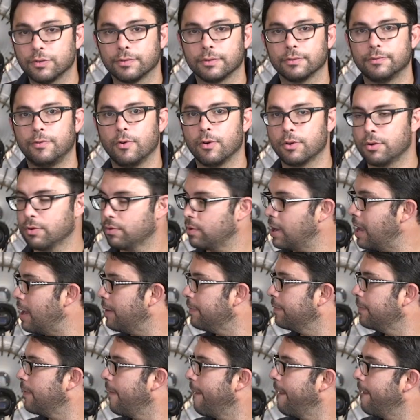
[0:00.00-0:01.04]
of the
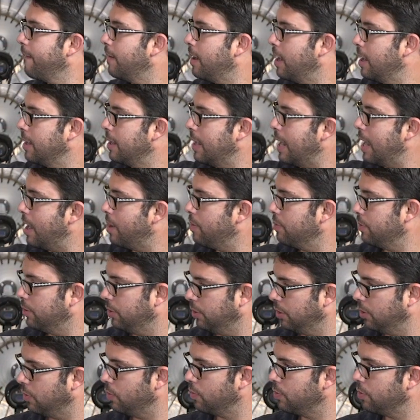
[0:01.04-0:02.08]
photograph. And now
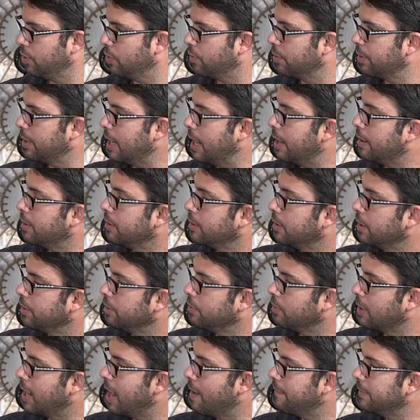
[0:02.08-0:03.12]
you're there and
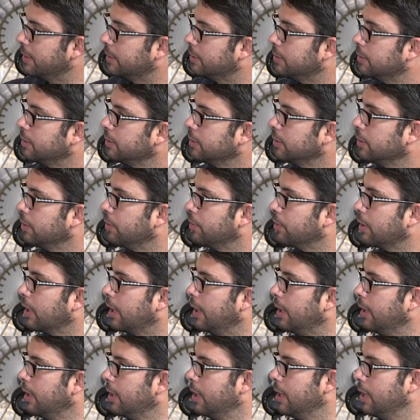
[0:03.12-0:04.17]
you have it,
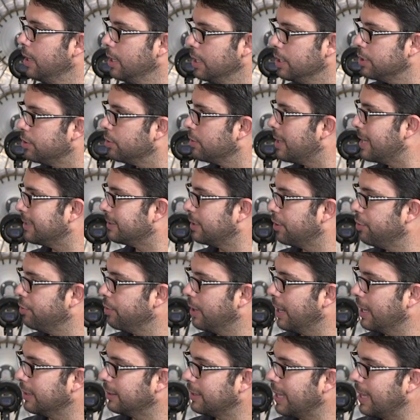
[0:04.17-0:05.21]
okay? So that's how you
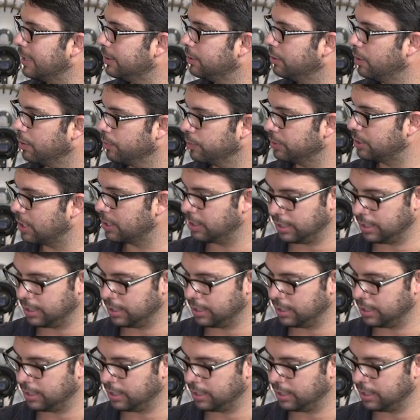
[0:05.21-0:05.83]
get that done, which I